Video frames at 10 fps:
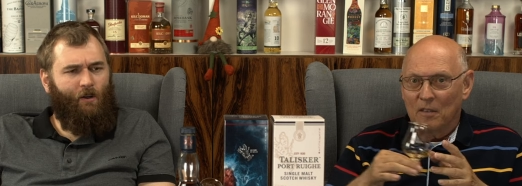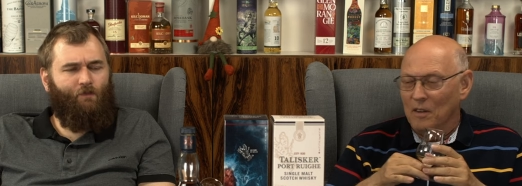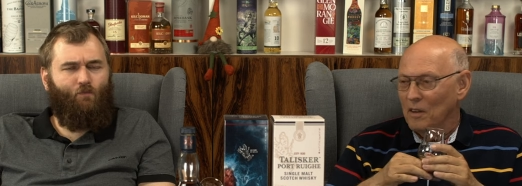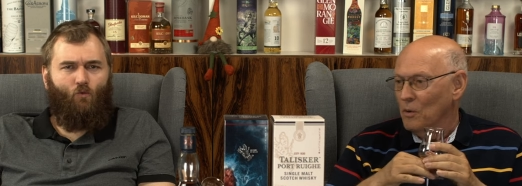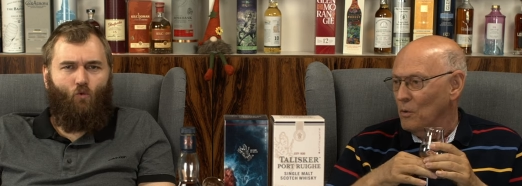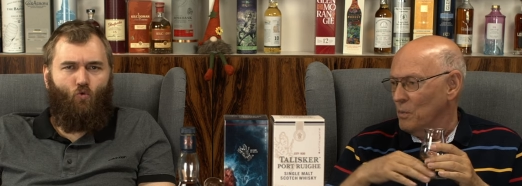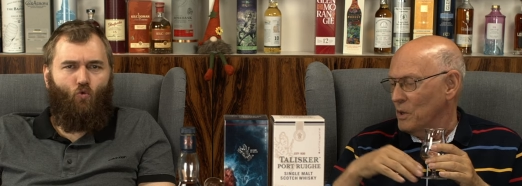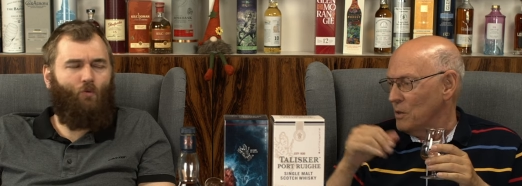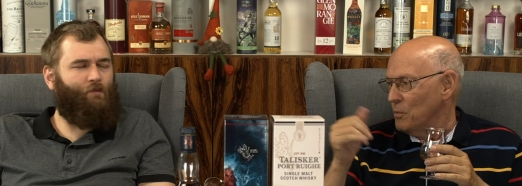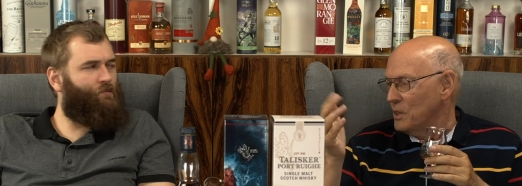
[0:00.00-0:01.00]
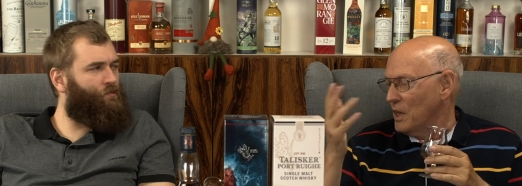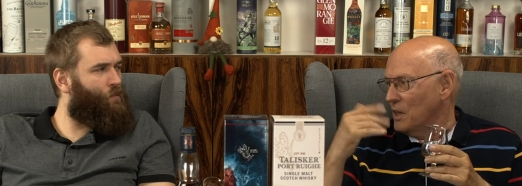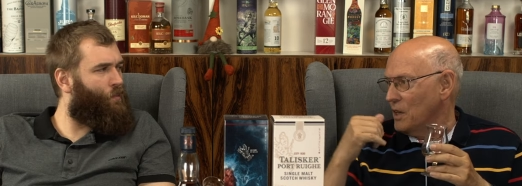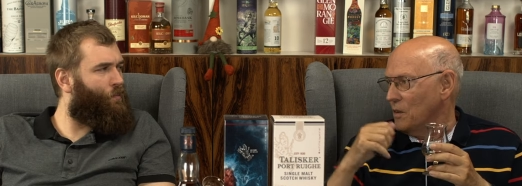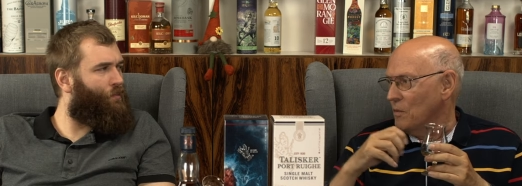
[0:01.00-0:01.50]
Speaker 1: uh, we're, we're,
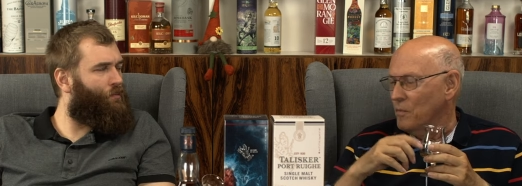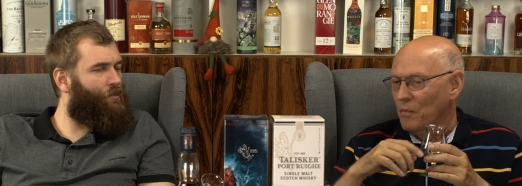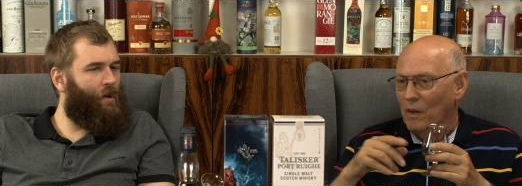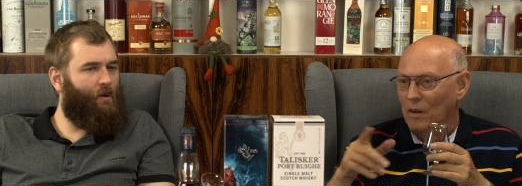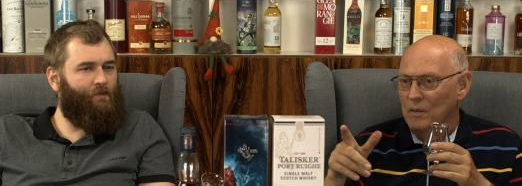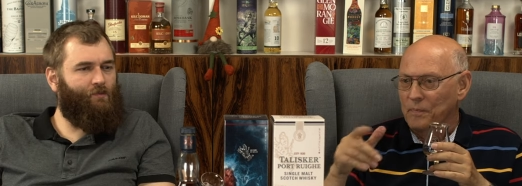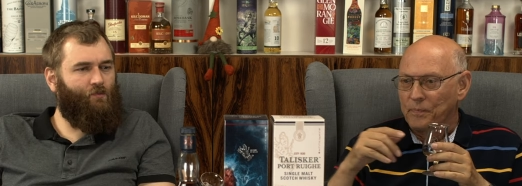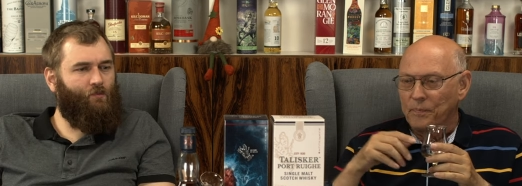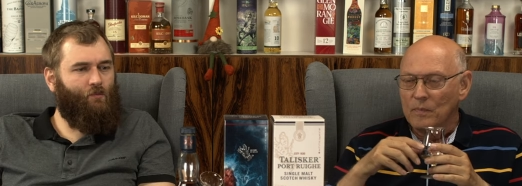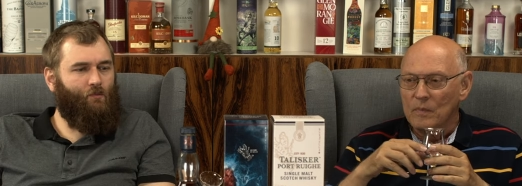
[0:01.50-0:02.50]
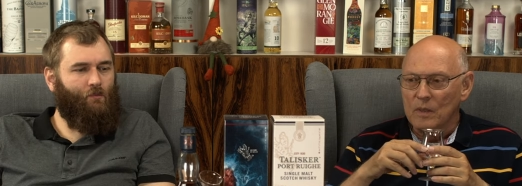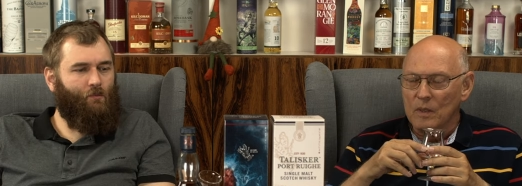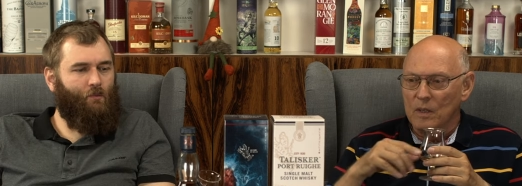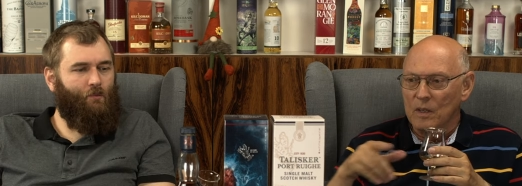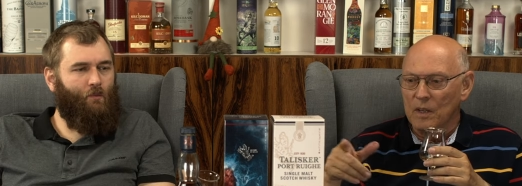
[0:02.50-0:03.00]
taking um,
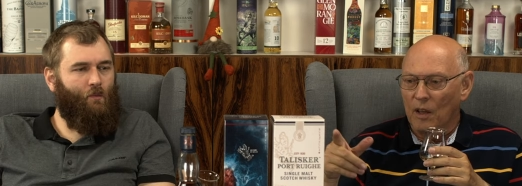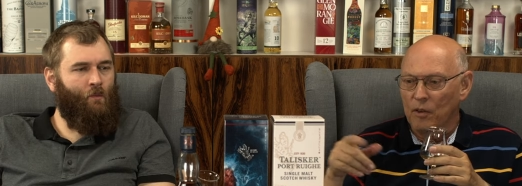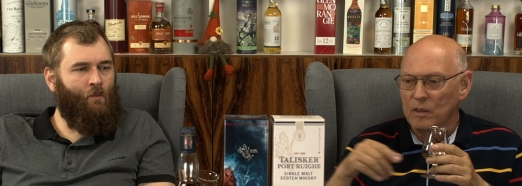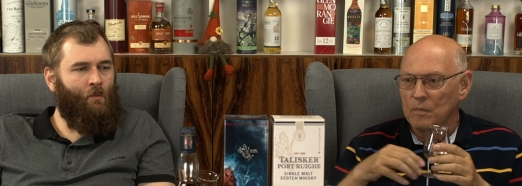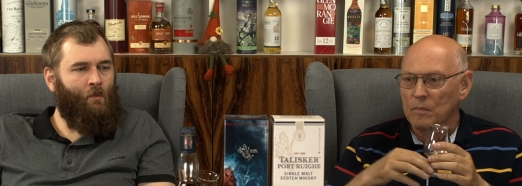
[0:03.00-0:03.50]
uh, another